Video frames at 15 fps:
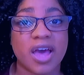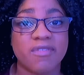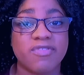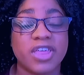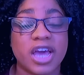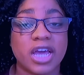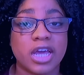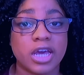
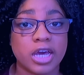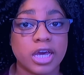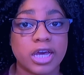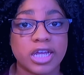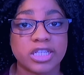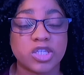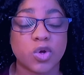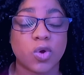of the
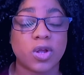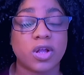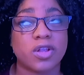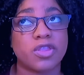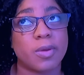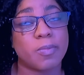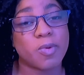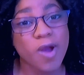goods or
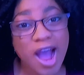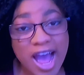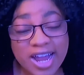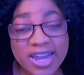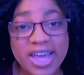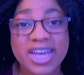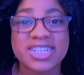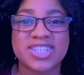the
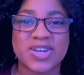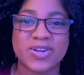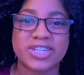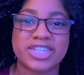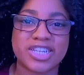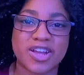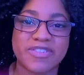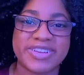products
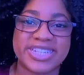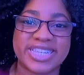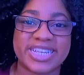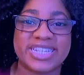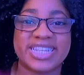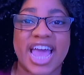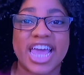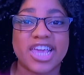or
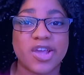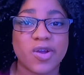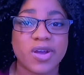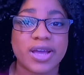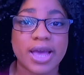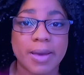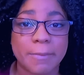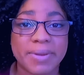services that
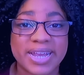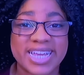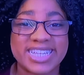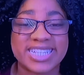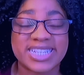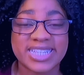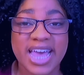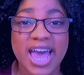your
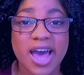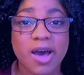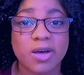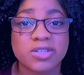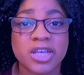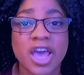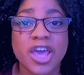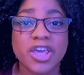company
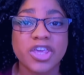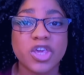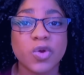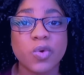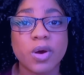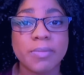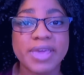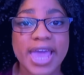sells,
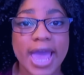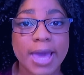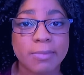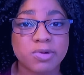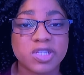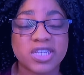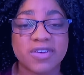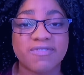you will be
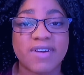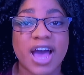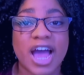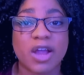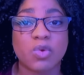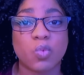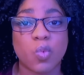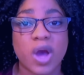able to
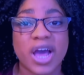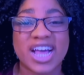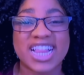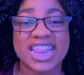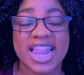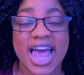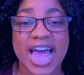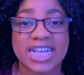find what
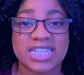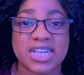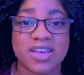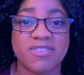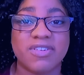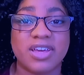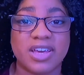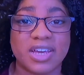class
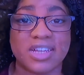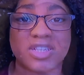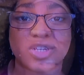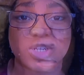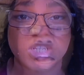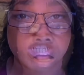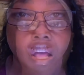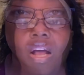of goods
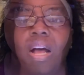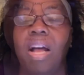or services.